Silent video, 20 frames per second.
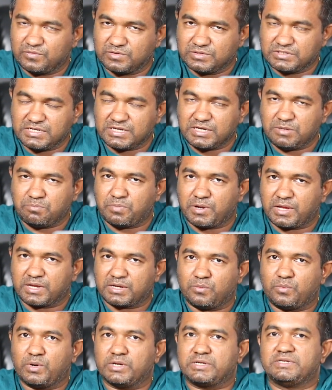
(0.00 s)
Circuit
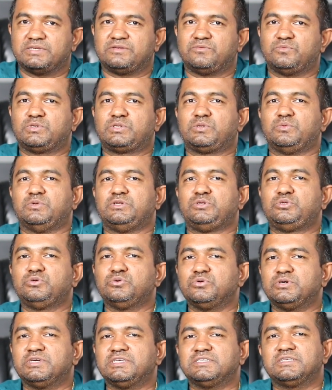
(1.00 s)
breaker, what it will
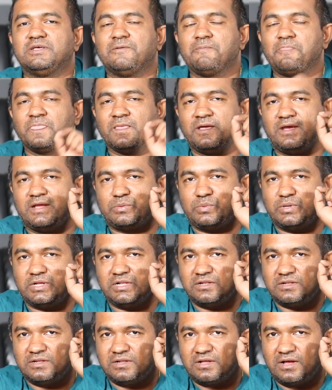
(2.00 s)
do is, it
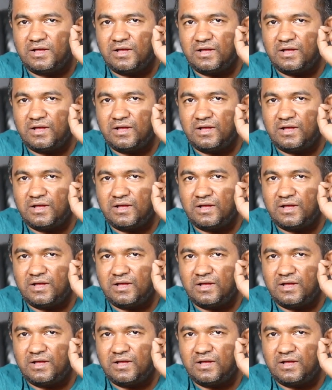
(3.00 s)
will,